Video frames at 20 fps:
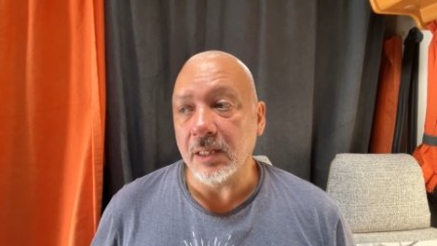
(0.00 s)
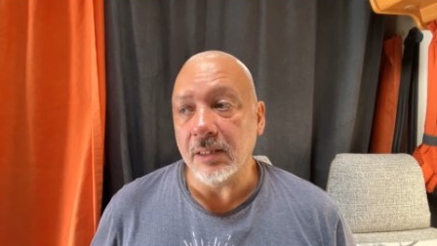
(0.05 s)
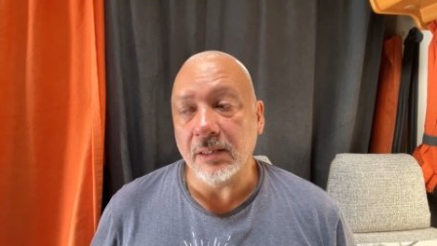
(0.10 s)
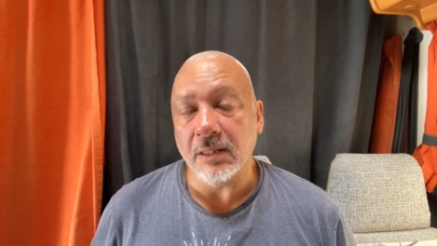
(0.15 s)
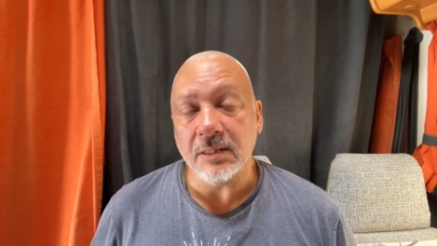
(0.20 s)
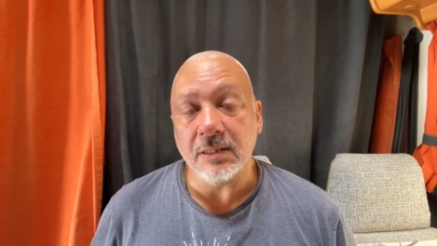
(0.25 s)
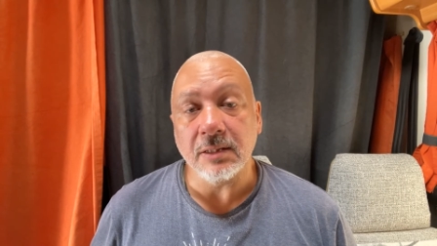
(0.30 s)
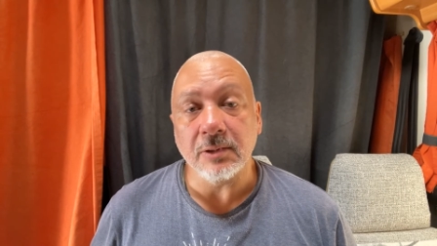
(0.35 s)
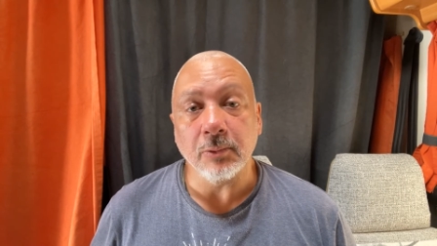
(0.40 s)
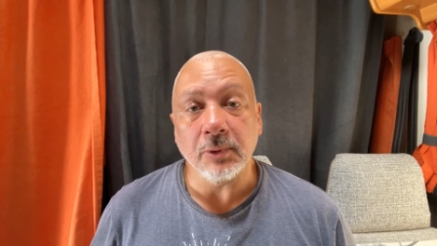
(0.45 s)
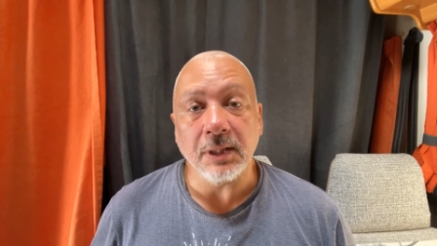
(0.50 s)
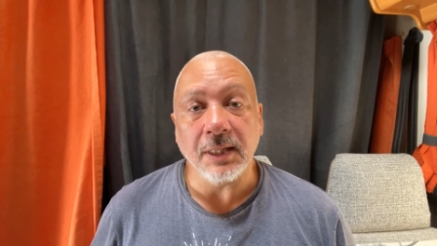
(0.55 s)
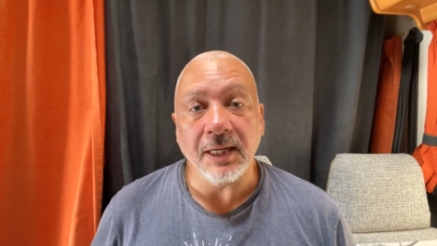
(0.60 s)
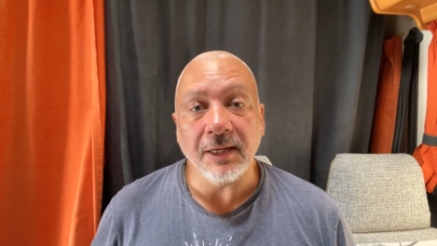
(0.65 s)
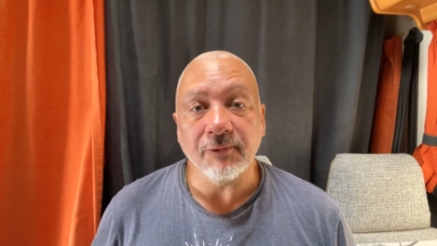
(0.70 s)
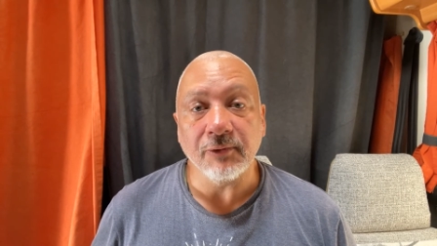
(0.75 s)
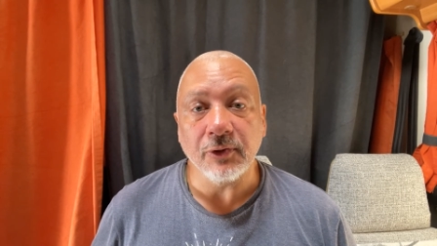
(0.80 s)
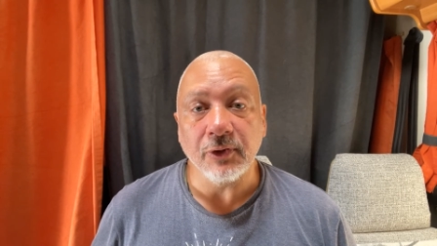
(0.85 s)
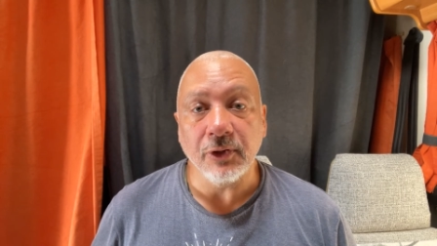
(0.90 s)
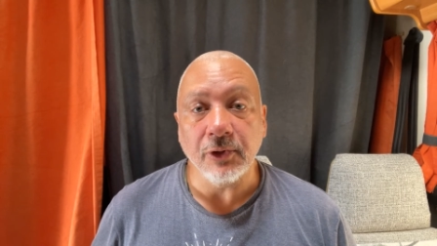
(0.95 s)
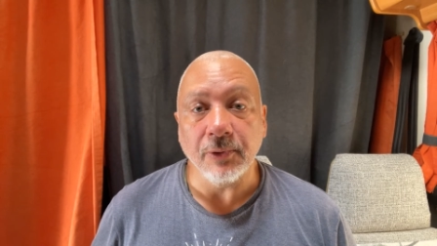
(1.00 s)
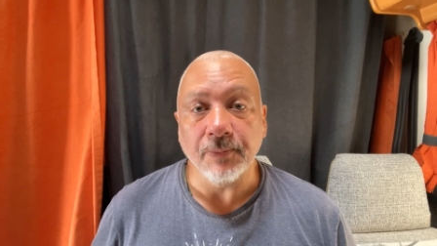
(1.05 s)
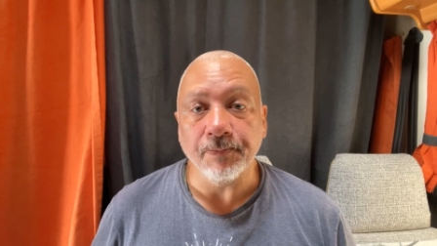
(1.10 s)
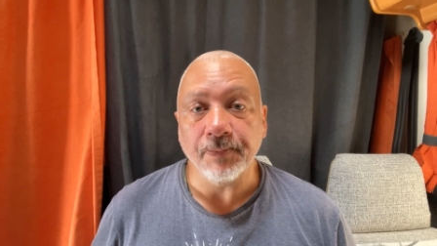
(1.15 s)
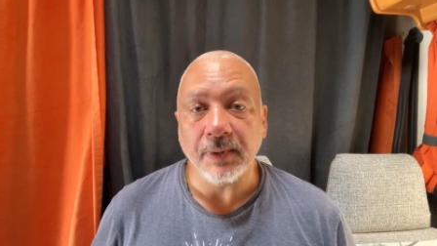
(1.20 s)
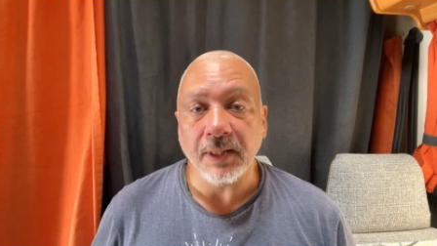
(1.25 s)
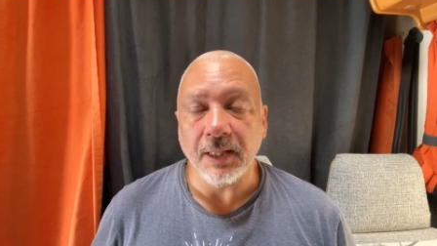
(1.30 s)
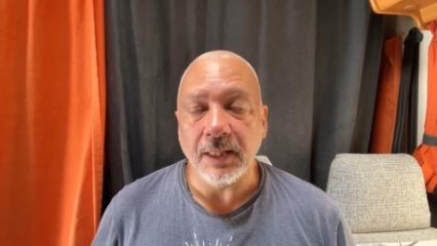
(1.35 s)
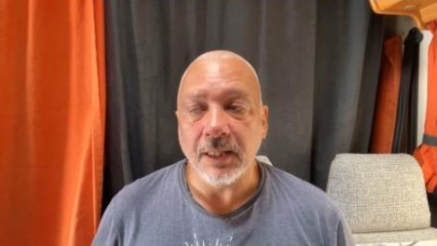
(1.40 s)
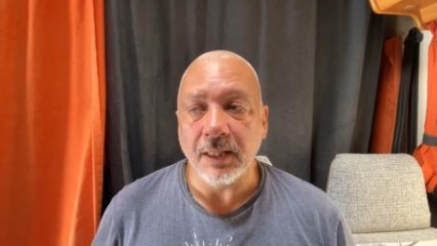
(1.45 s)
this is what I have to do.
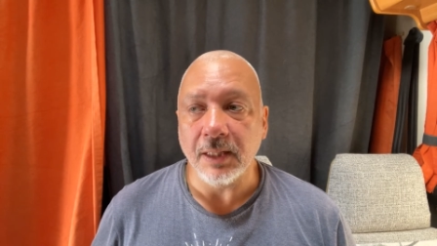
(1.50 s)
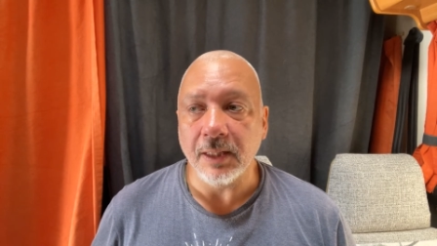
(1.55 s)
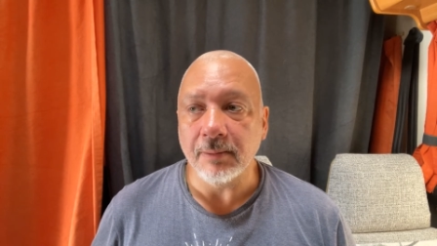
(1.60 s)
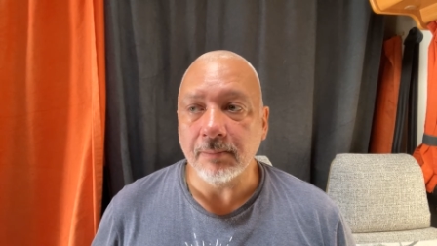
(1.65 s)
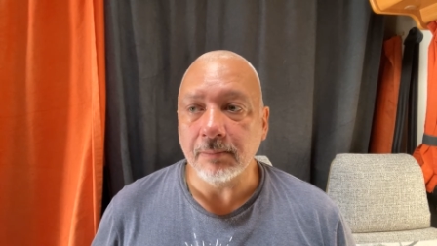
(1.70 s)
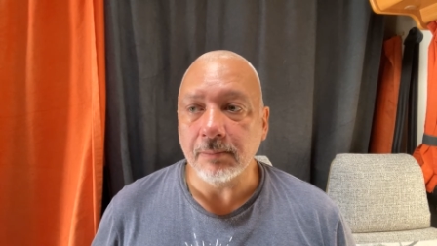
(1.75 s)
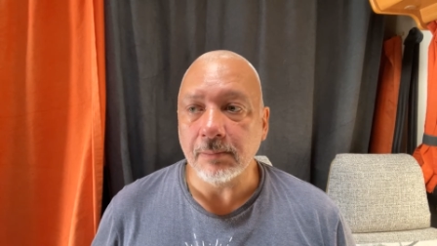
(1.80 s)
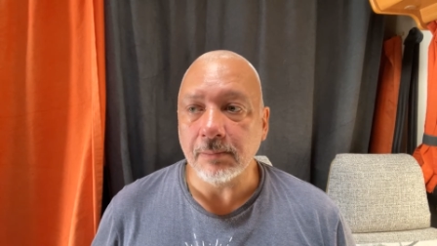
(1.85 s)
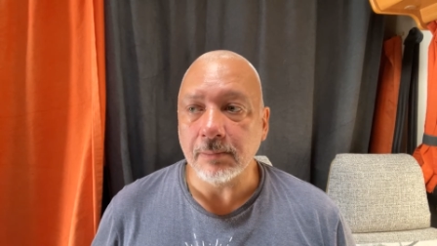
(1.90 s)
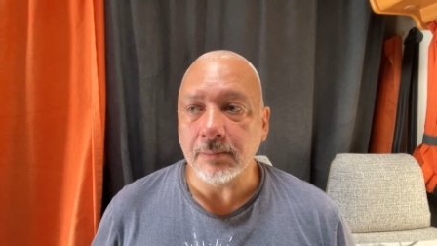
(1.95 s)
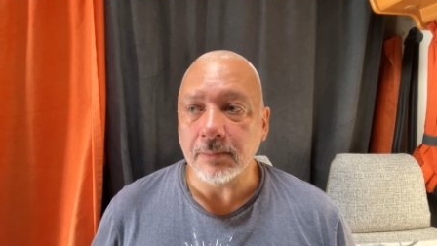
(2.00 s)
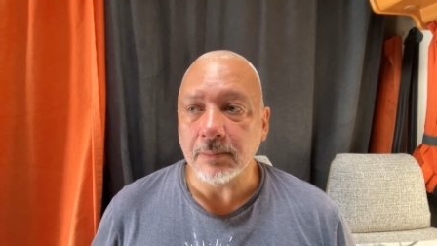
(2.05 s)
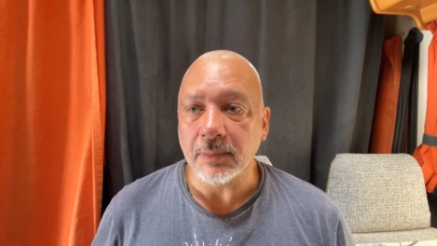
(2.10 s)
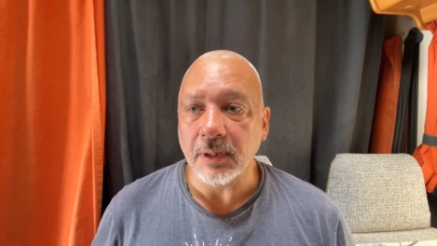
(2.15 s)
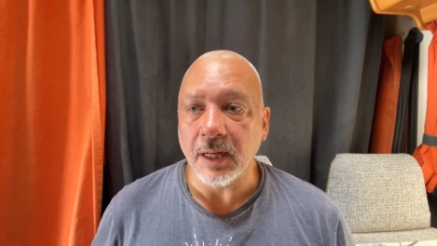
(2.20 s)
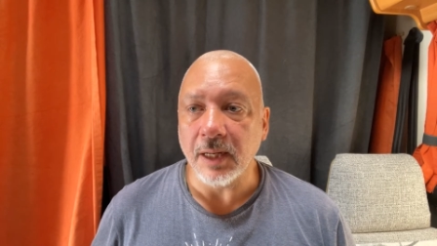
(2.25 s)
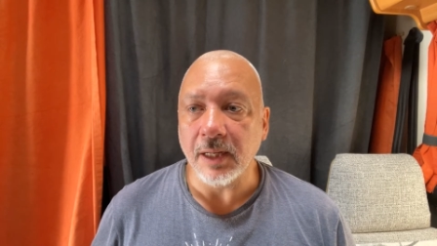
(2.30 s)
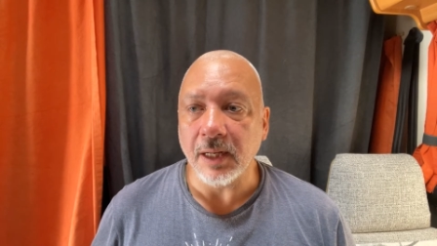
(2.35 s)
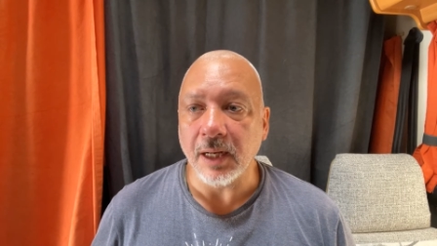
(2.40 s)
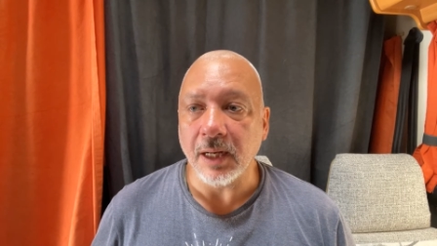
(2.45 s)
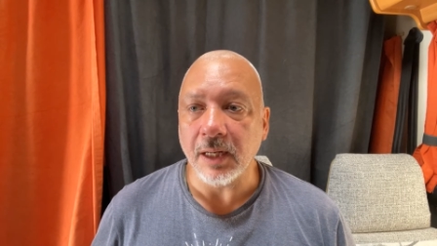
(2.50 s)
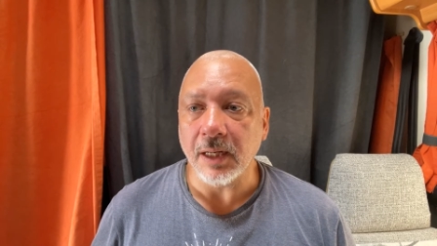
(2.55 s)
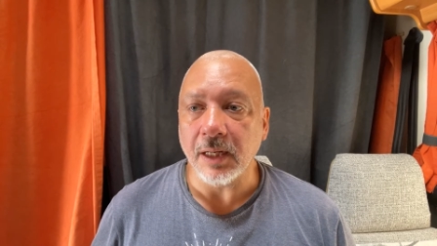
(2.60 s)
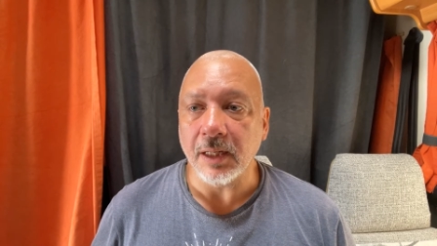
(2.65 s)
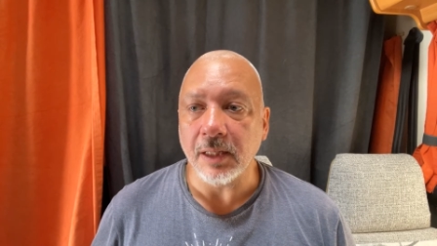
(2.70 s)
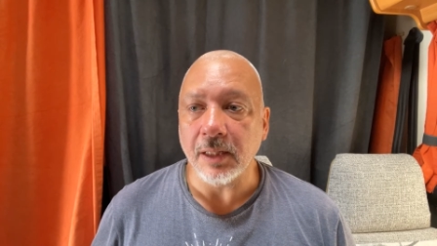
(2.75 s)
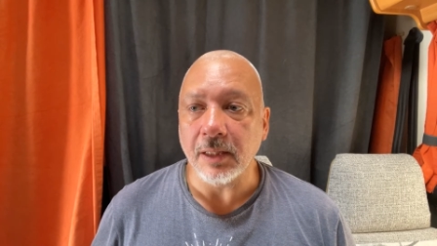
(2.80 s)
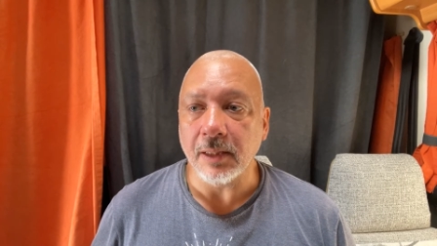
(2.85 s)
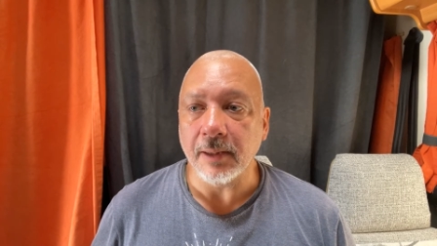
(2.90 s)
And I,